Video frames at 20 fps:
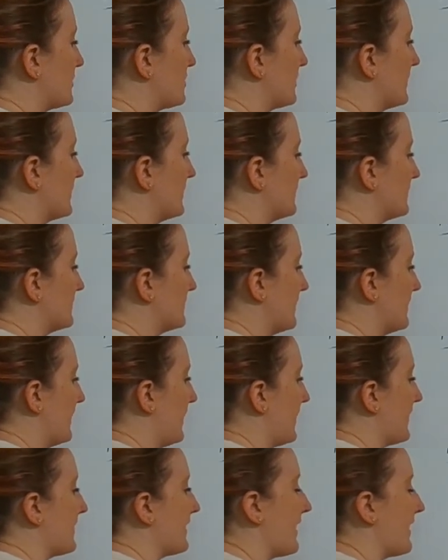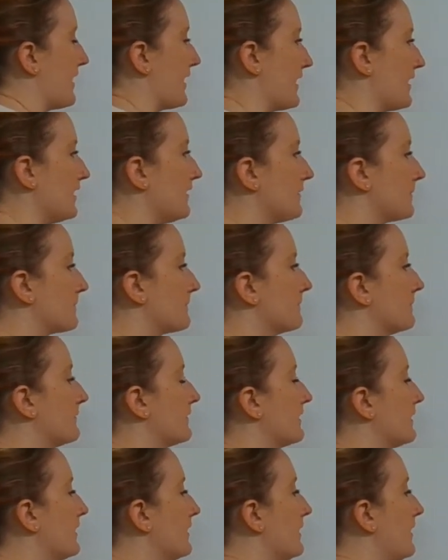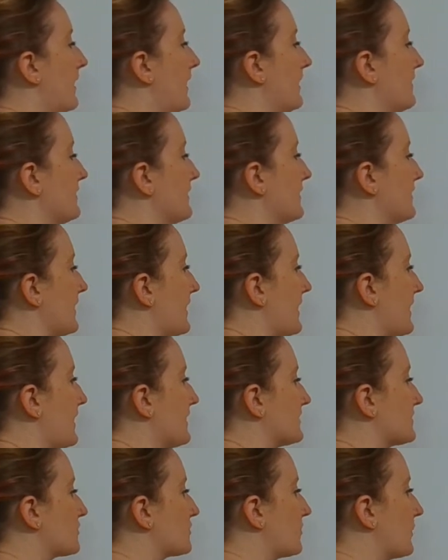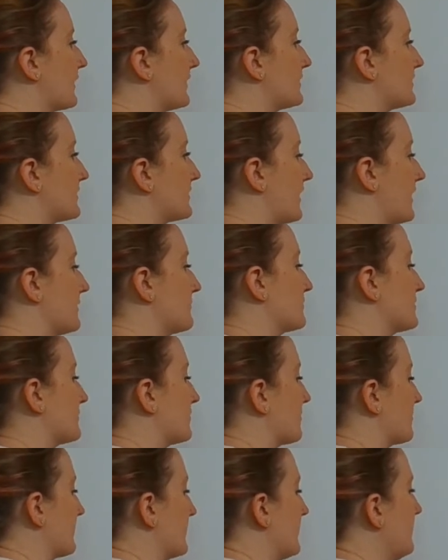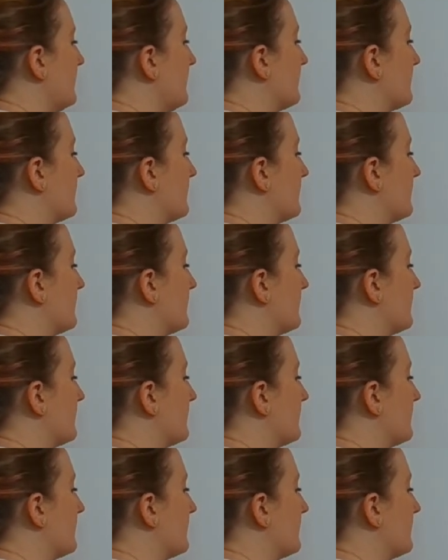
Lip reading: is 9a, and then a squared times 3,